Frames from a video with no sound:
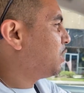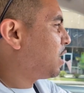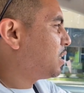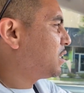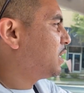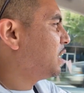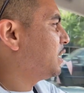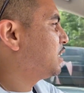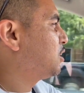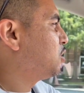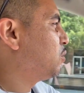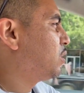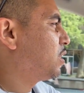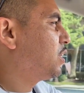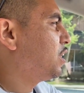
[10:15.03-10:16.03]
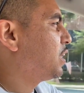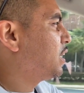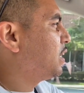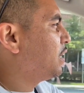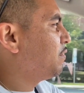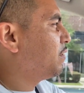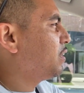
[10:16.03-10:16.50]
y'all see us doing
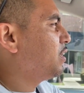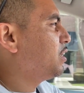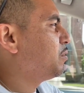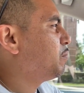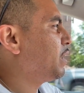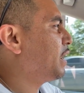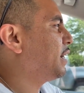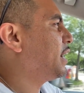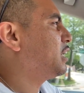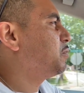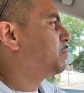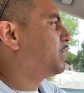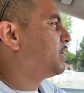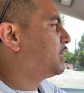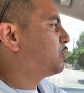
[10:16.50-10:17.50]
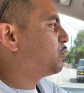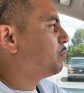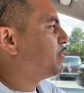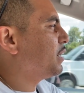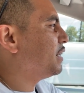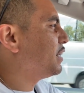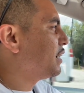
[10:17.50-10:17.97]
good, living good, man, that's because we've
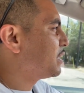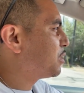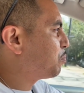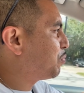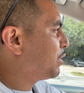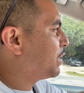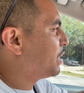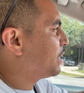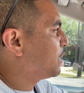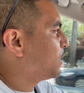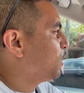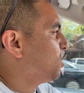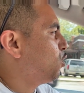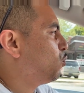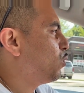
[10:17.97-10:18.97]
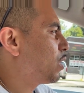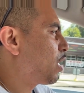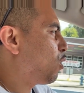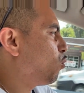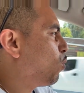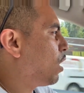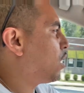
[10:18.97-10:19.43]
been disciplined with
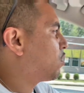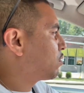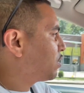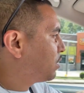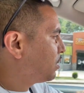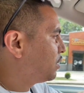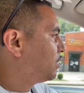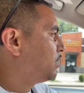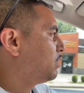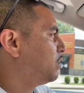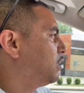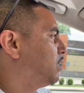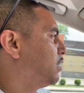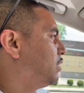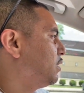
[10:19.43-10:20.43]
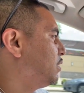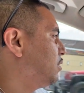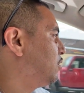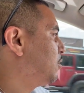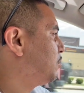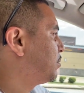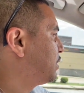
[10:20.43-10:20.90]
our walk. You
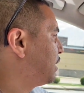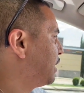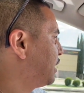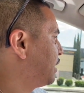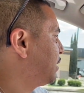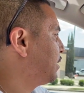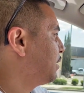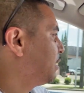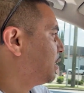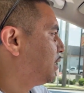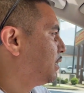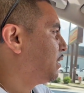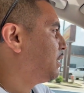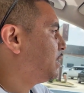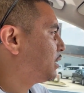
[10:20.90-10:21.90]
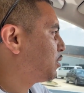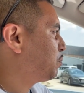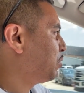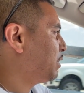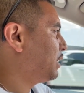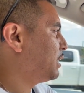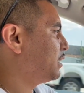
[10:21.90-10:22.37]
know what I'm saying?
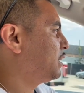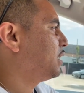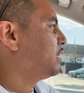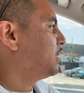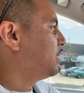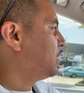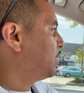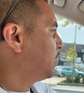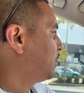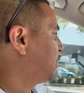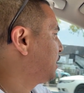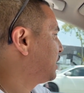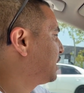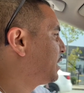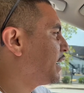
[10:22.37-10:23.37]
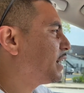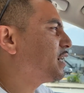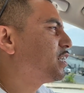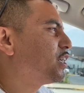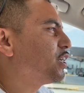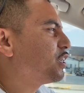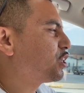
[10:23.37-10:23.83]
Disciplined,
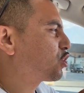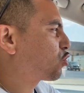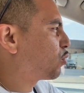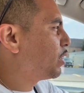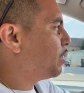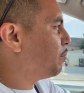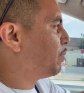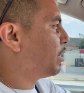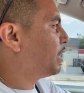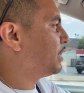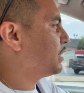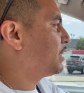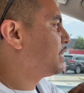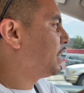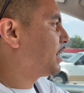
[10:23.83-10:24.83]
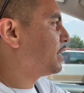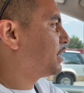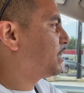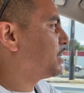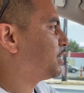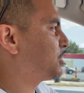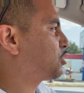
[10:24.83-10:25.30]
sticking to the script, man. Sticking
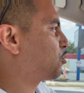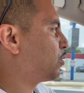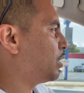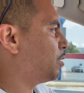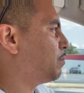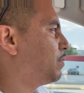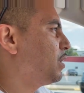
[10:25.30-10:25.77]
to the script,